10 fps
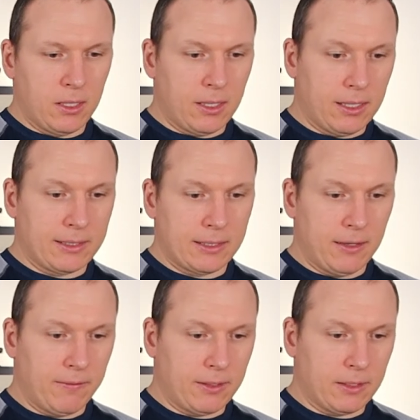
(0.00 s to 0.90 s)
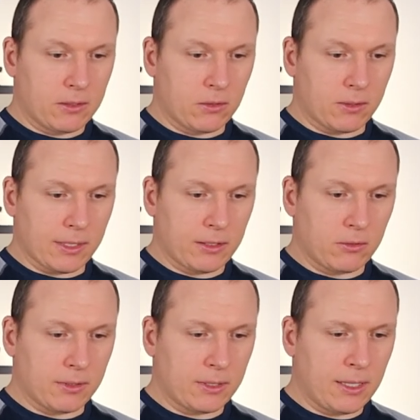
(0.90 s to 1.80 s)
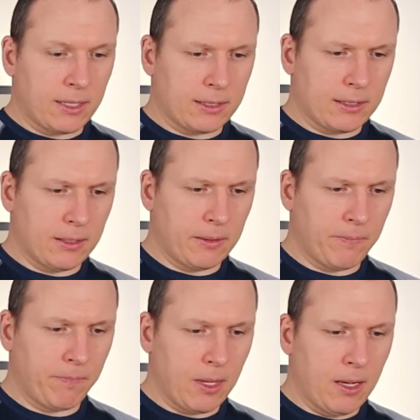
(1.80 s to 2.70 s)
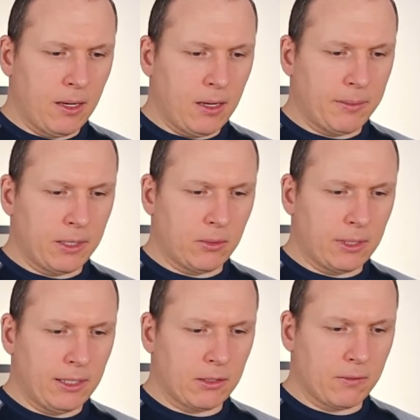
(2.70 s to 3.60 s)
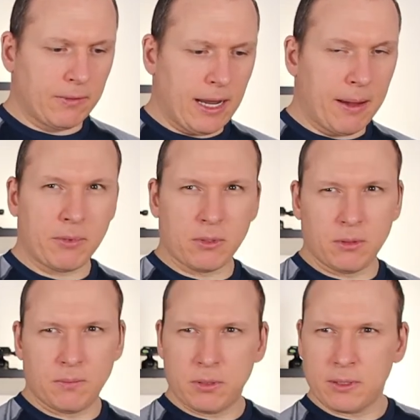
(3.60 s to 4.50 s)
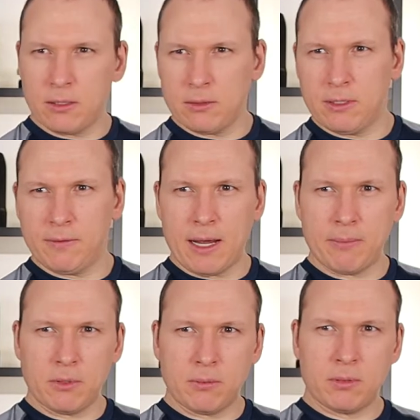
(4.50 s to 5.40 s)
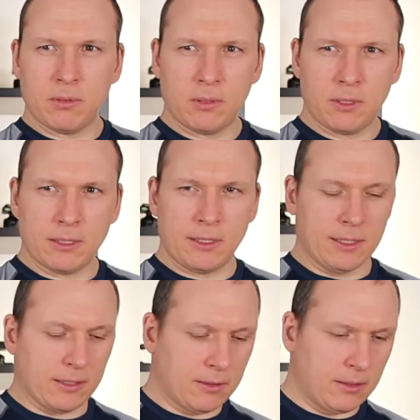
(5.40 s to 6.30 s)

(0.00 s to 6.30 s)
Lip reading: Let's see if it is correct or not. Going here on the laptop. Can you see the laptop? It is here.